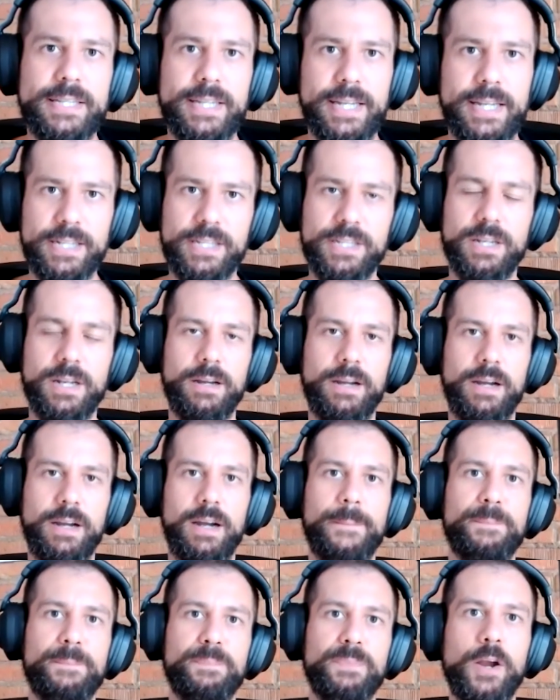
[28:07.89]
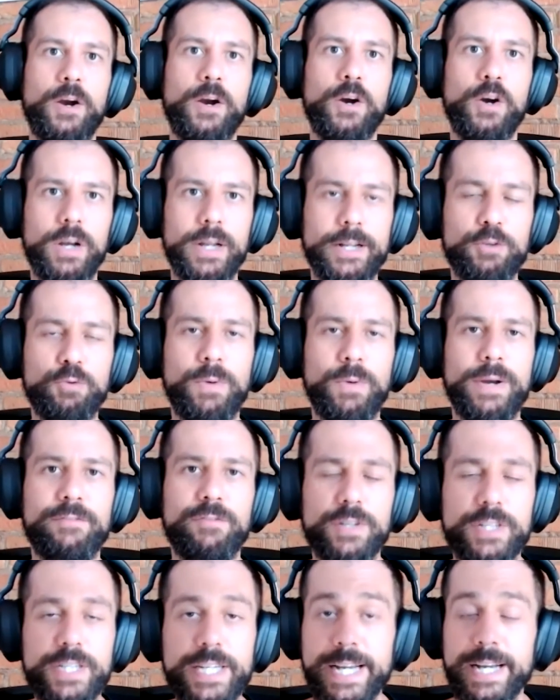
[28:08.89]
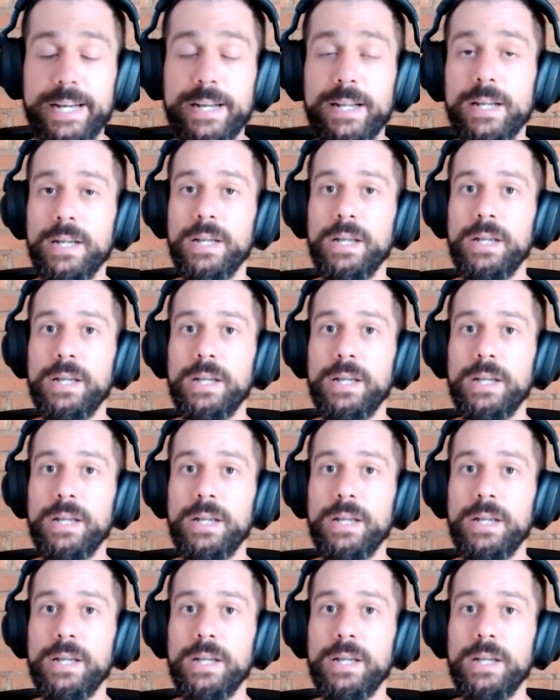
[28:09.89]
since early 2014.